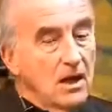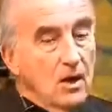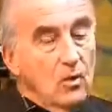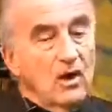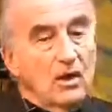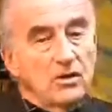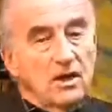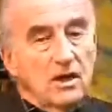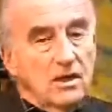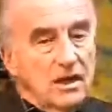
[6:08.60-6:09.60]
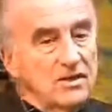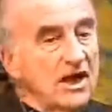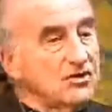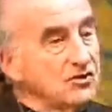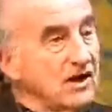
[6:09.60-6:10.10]
Well, uh, in
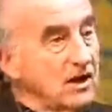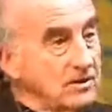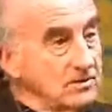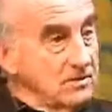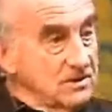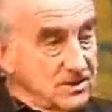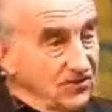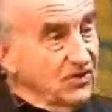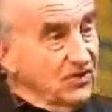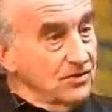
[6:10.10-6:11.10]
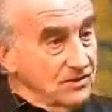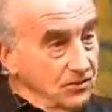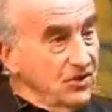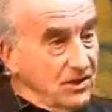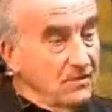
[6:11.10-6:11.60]
that crowd, it's difficult to
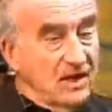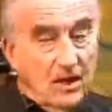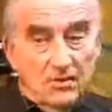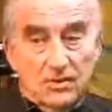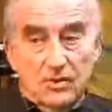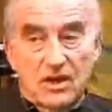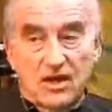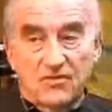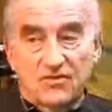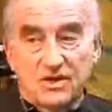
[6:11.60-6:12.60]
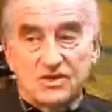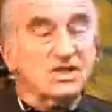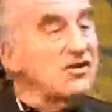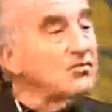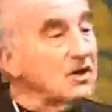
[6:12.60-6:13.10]
pick them out. You have uh,
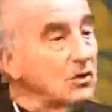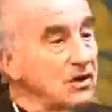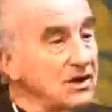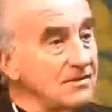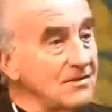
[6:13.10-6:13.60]
Steve McQueen,